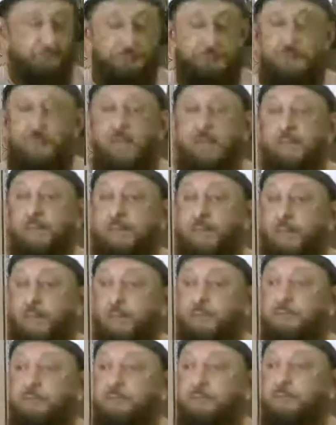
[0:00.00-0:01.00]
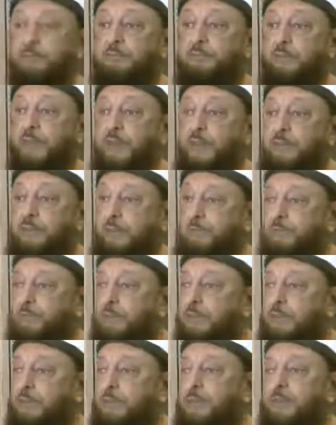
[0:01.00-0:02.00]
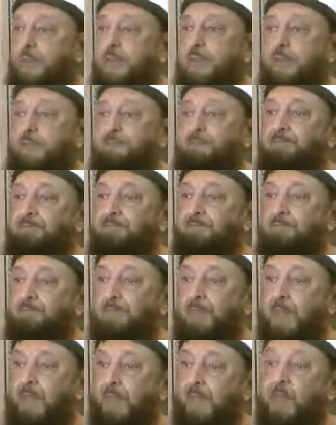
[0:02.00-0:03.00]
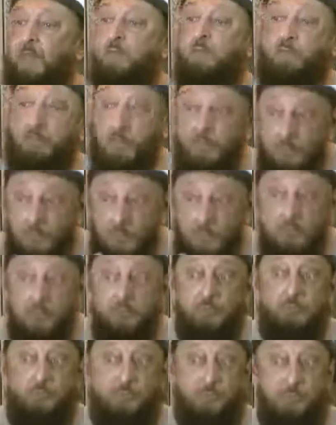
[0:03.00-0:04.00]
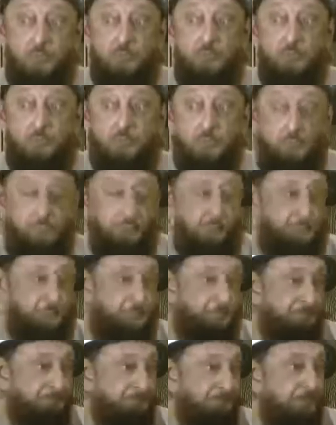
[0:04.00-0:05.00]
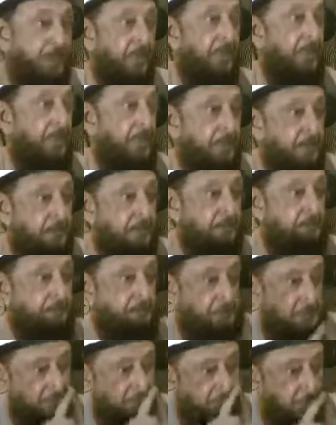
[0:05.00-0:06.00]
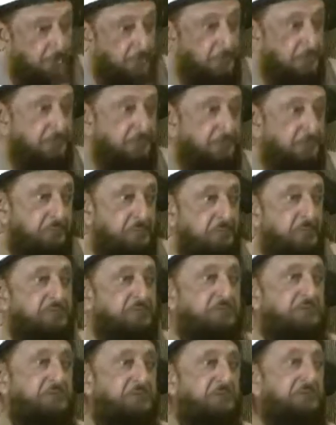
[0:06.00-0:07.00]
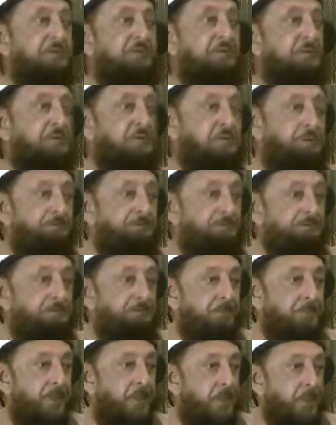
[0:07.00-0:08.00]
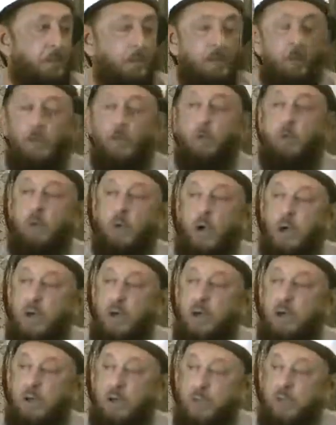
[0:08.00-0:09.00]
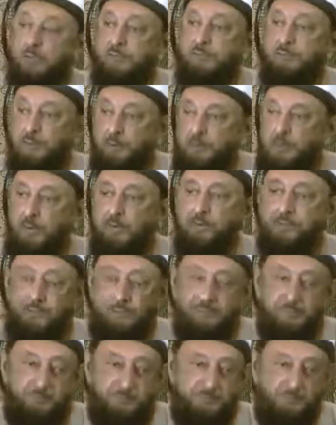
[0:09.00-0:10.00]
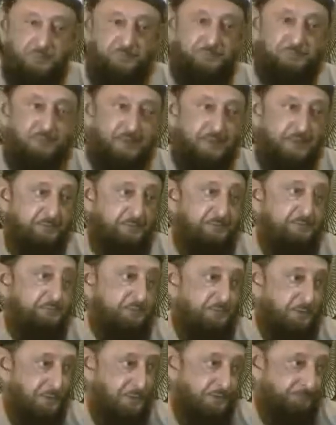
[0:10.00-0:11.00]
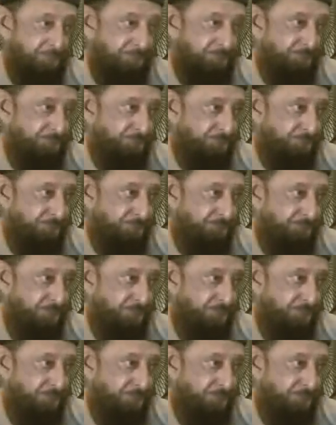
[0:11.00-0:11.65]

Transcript: And so the sign is very clear. For those Jews and for those Christians who are supporters of the State of Israel,